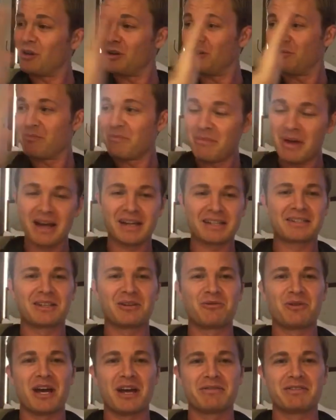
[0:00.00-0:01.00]
Max
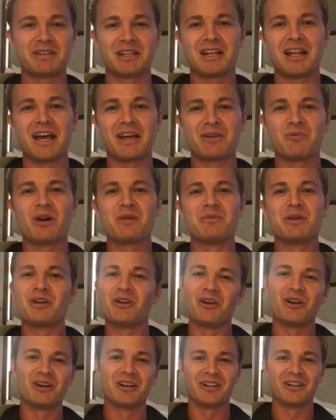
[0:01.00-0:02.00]
arrived at the line 1 meter
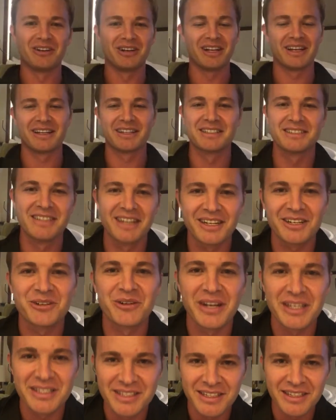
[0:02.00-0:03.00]
earlier. Like, isn't that
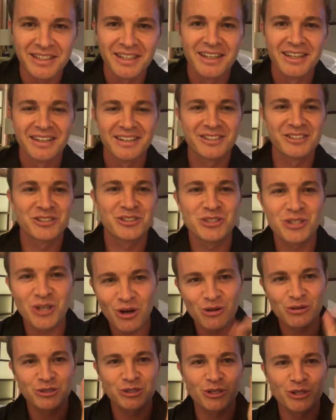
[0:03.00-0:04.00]
crazy?
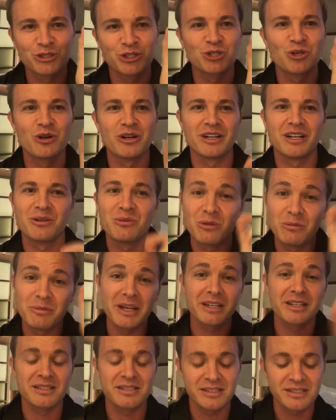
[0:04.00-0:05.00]
So short, and it will
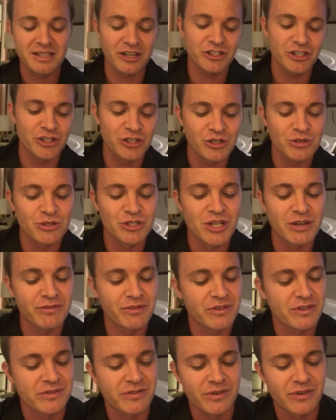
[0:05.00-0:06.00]
make such a huge
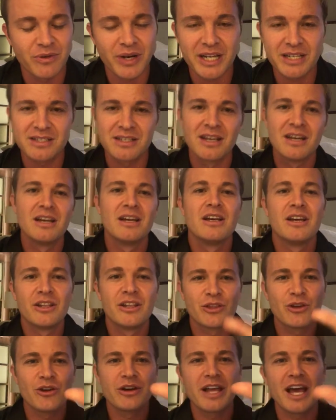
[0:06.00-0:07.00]
difference for the race.
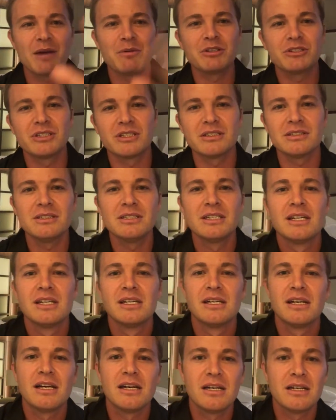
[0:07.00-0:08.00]
Third, Hamilton.
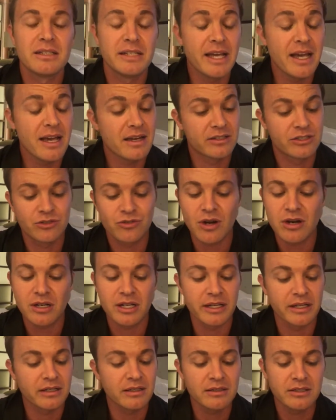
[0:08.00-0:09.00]
Yeah, struggling.